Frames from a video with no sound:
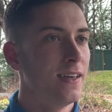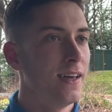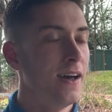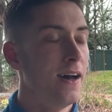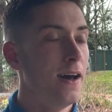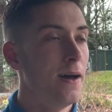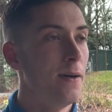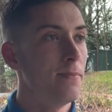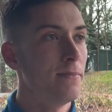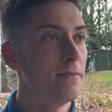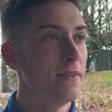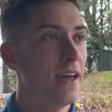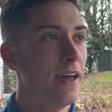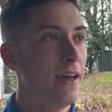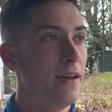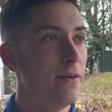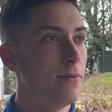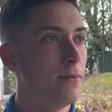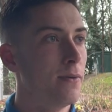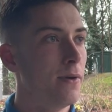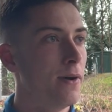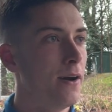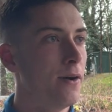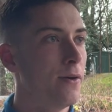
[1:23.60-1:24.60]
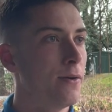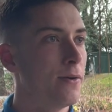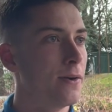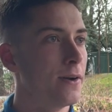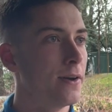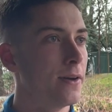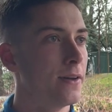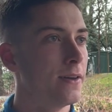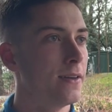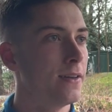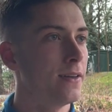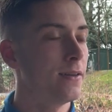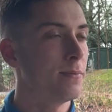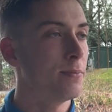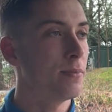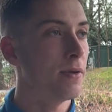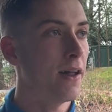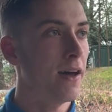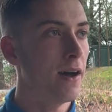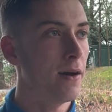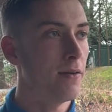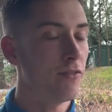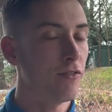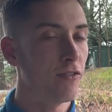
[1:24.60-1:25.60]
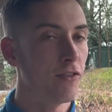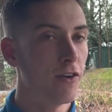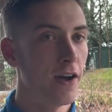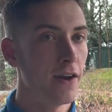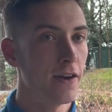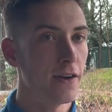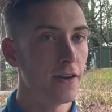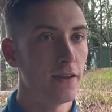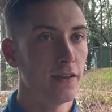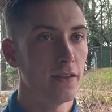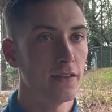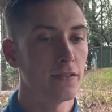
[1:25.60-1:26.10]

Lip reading: Play out front.